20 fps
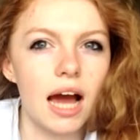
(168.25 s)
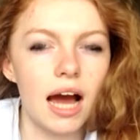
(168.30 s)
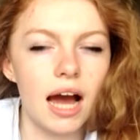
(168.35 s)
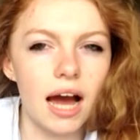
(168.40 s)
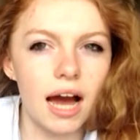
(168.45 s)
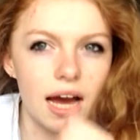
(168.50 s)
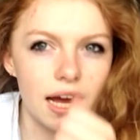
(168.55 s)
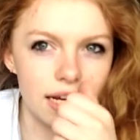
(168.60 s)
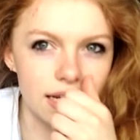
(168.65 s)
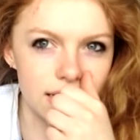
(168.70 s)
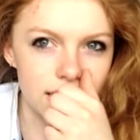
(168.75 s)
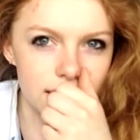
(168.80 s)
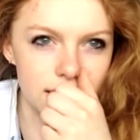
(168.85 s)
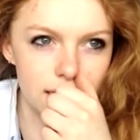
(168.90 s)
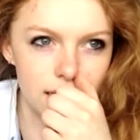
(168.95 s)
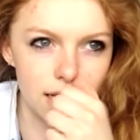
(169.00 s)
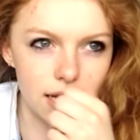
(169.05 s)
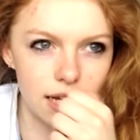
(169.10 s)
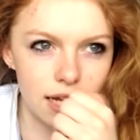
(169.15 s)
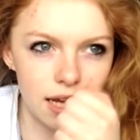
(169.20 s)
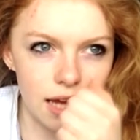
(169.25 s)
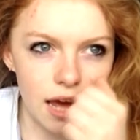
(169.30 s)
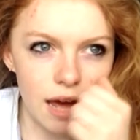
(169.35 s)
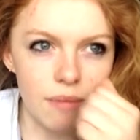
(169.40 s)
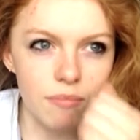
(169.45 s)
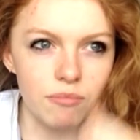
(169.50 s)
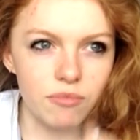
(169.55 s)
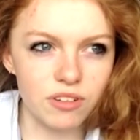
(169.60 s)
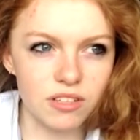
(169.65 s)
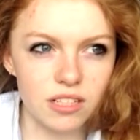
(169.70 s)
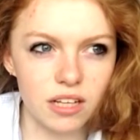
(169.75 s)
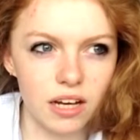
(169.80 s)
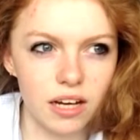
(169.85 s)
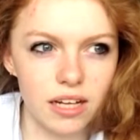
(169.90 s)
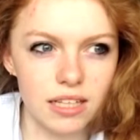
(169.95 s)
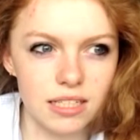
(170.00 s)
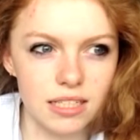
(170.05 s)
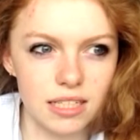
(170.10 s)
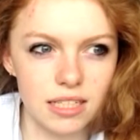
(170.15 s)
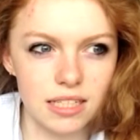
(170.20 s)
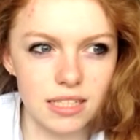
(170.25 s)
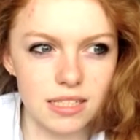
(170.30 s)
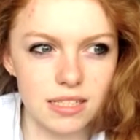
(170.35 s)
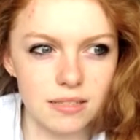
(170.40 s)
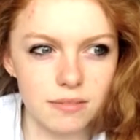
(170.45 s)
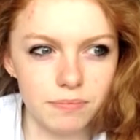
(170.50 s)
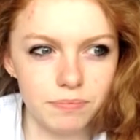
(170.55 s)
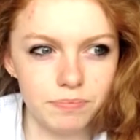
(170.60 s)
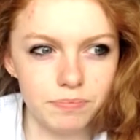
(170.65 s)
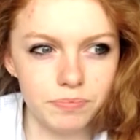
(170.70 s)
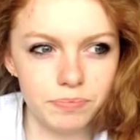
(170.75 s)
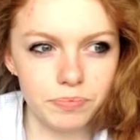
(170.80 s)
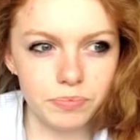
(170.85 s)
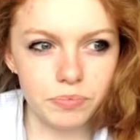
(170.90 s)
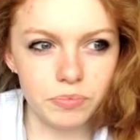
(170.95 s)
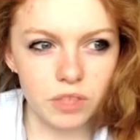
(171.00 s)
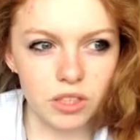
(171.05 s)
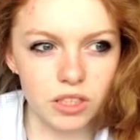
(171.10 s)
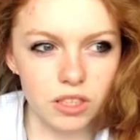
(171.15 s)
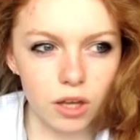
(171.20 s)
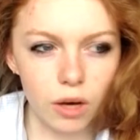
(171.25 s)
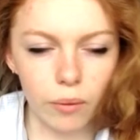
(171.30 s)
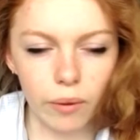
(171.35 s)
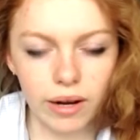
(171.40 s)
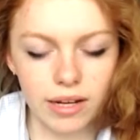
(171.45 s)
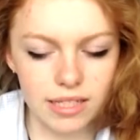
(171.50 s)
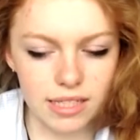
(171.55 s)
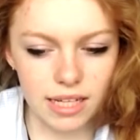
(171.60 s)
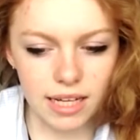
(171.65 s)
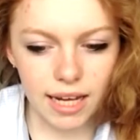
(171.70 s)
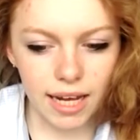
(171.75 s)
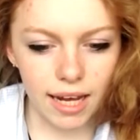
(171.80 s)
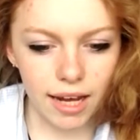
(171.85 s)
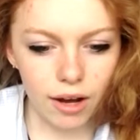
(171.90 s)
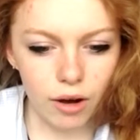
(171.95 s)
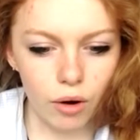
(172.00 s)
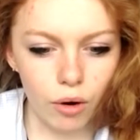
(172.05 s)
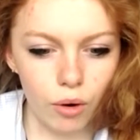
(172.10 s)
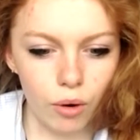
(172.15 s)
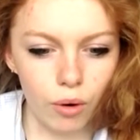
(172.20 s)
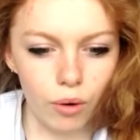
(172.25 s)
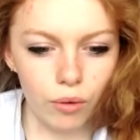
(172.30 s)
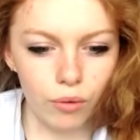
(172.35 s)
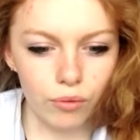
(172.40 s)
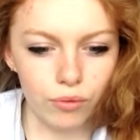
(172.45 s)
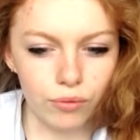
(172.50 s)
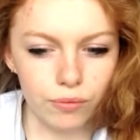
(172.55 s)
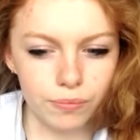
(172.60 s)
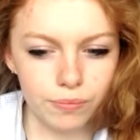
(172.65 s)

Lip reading: and it emphasises this whole idea of